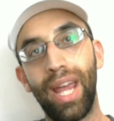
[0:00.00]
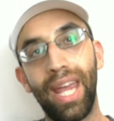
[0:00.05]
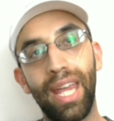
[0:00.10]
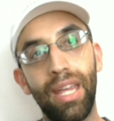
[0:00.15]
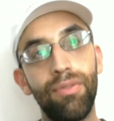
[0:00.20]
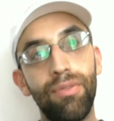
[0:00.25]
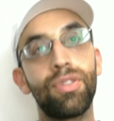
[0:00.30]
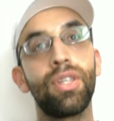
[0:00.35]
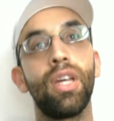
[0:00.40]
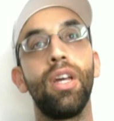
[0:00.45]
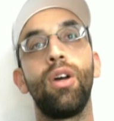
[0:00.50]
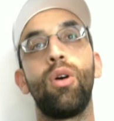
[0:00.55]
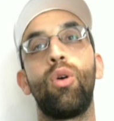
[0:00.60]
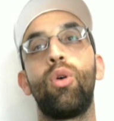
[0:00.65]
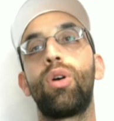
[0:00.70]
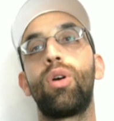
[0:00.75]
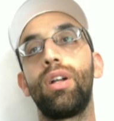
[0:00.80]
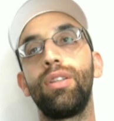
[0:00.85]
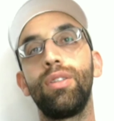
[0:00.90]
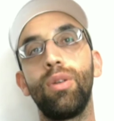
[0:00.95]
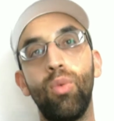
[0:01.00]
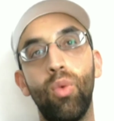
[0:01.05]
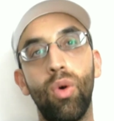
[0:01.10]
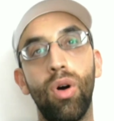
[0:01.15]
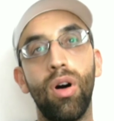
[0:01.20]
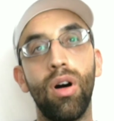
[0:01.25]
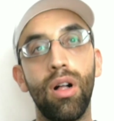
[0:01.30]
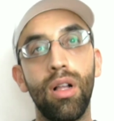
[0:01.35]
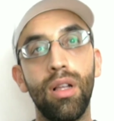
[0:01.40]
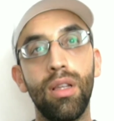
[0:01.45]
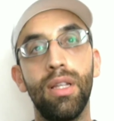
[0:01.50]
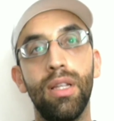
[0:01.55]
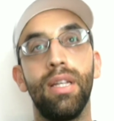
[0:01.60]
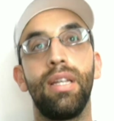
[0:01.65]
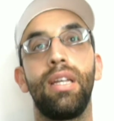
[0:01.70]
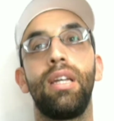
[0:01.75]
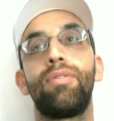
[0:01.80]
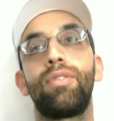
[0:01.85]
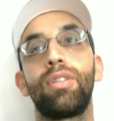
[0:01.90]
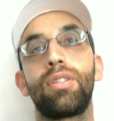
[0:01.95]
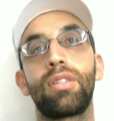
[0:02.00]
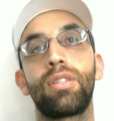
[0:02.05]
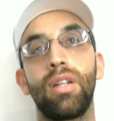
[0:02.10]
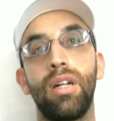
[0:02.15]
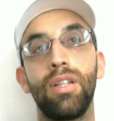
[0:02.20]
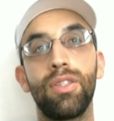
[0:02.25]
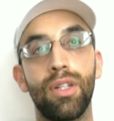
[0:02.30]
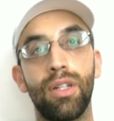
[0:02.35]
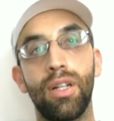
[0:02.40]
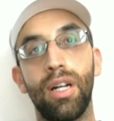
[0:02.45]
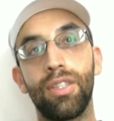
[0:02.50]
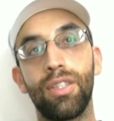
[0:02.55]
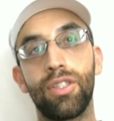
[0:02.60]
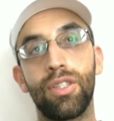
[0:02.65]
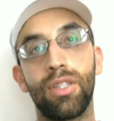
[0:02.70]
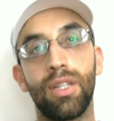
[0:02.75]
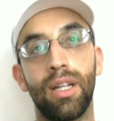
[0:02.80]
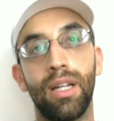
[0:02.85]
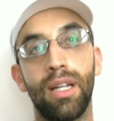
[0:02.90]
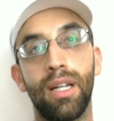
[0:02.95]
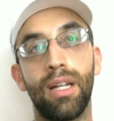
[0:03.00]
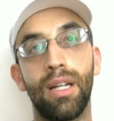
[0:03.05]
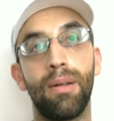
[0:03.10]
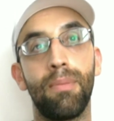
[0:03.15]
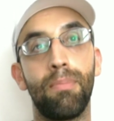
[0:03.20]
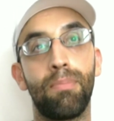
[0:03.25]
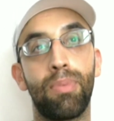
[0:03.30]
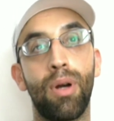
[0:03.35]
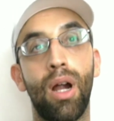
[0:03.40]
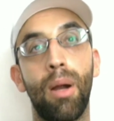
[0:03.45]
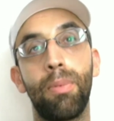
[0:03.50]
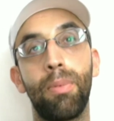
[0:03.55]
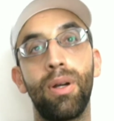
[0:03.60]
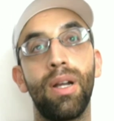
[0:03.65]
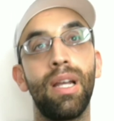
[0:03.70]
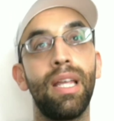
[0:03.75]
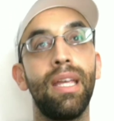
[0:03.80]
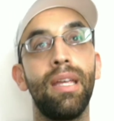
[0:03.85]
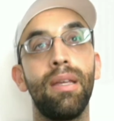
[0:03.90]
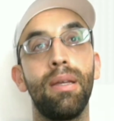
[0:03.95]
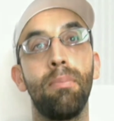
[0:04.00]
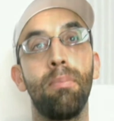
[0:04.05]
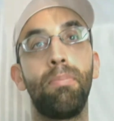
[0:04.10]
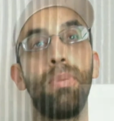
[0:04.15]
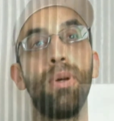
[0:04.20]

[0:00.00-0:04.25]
waves, or on the wall, if the studs are not properly